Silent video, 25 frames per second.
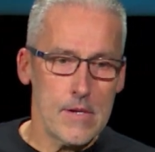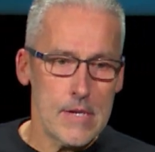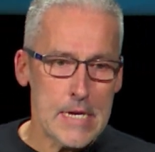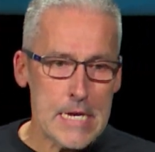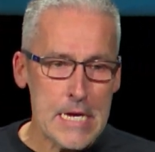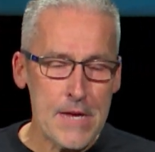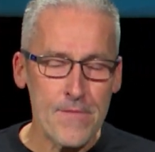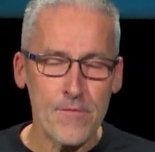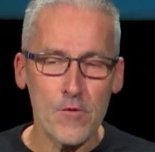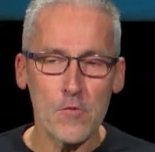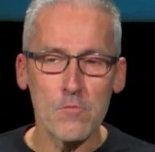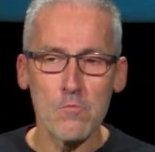
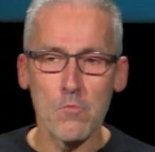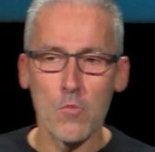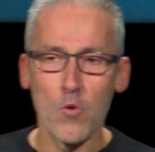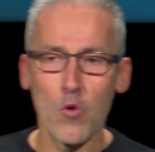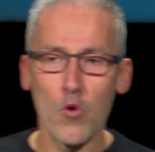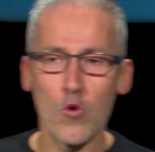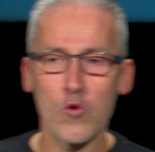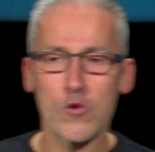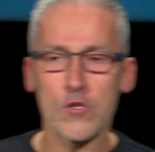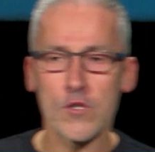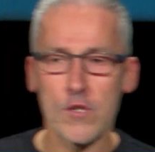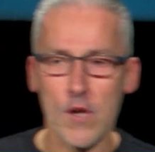Even
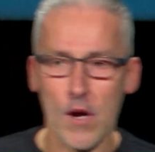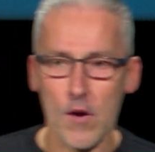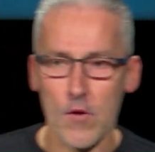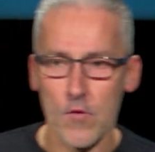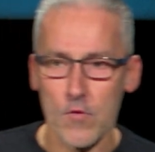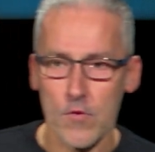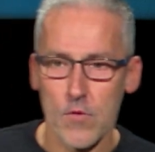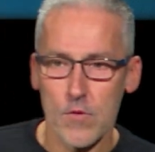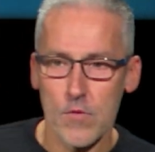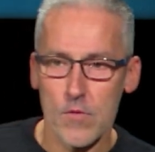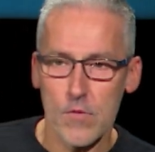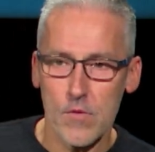more
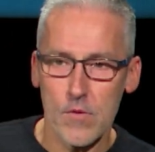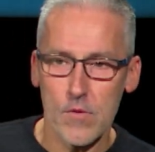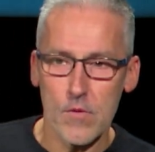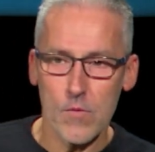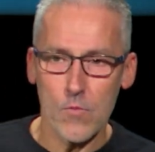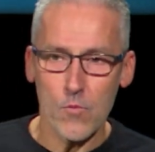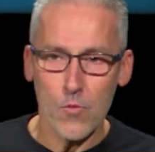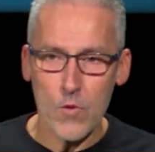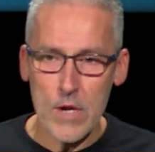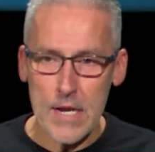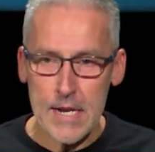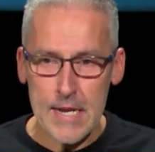so,
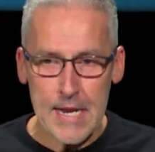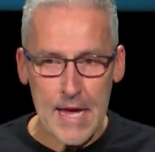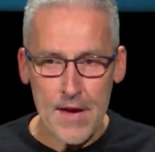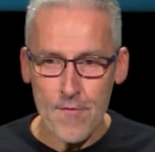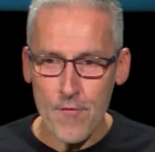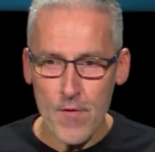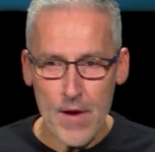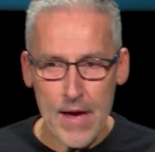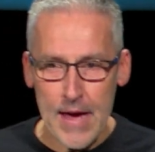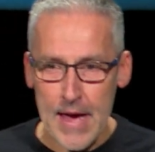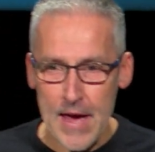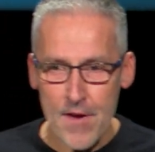we're
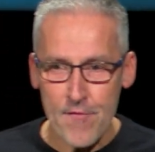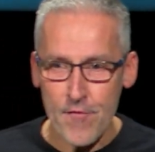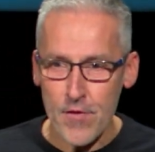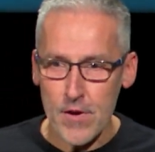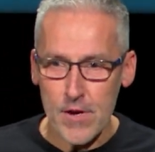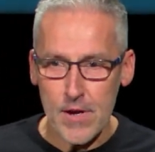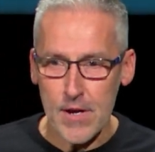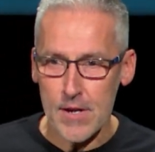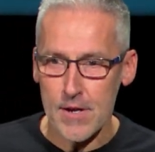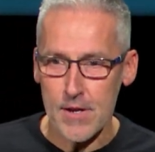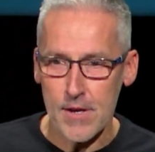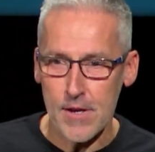never
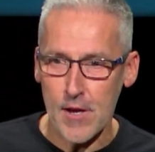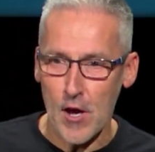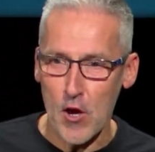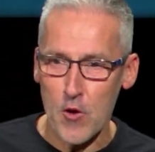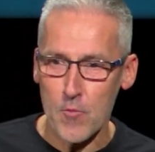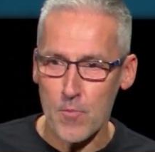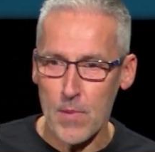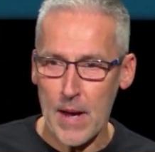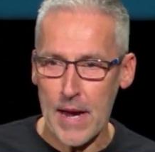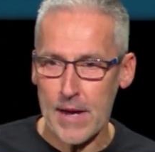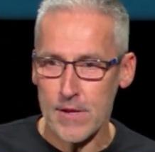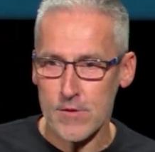ever going to
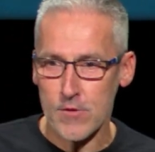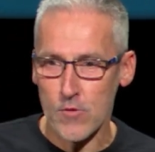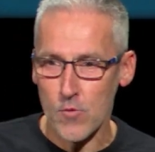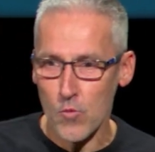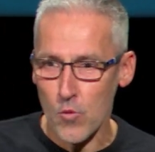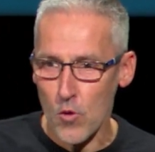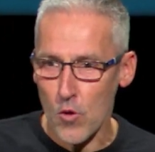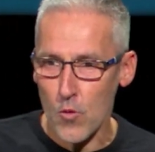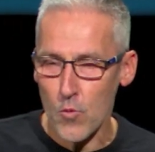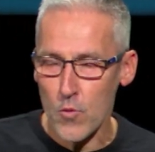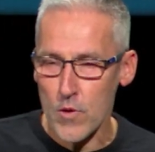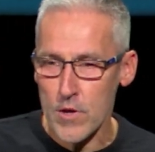go back to
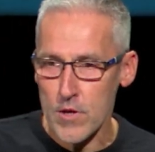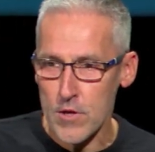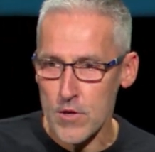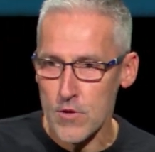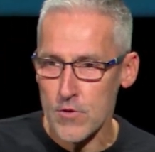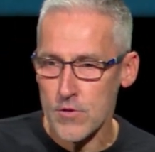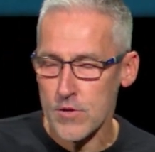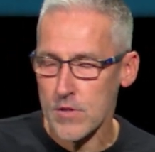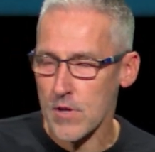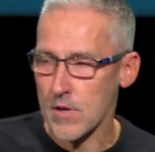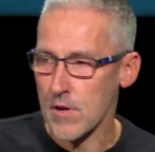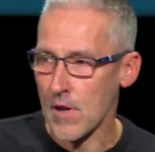what we
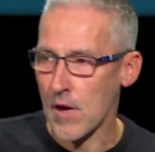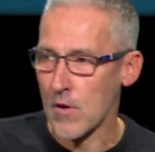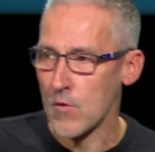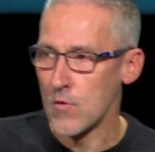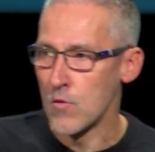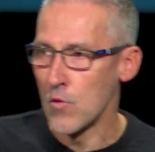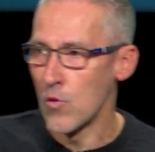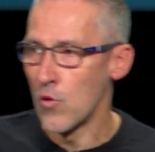used to know